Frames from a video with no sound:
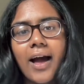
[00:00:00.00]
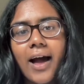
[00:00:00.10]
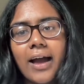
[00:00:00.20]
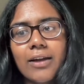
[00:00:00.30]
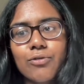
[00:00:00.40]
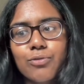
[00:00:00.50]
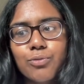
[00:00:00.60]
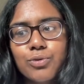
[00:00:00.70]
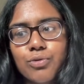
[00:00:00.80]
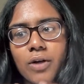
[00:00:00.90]
I
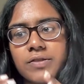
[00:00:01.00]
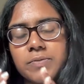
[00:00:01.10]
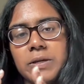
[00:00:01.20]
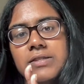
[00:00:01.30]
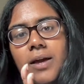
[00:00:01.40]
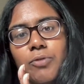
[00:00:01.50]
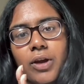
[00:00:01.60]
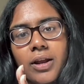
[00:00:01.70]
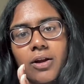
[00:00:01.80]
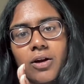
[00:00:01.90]
would rather spend time
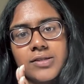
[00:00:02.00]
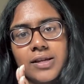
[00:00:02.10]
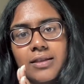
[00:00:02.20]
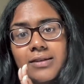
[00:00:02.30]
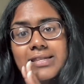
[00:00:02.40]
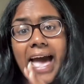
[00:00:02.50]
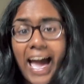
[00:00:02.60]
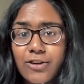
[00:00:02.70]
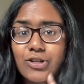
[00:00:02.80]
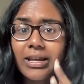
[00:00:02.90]
creating content that is
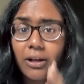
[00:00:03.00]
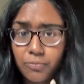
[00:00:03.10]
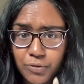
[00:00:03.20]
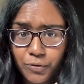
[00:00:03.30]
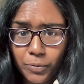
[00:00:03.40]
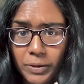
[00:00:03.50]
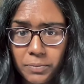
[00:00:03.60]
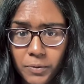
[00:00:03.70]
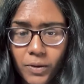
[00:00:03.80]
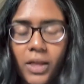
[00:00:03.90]
actually helpful for
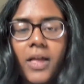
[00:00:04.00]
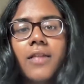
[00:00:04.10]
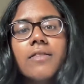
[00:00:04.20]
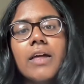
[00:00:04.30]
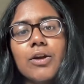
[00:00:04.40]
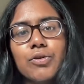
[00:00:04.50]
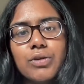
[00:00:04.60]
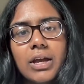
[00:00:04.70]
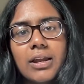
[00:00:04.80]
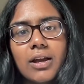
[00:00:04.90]
people than creating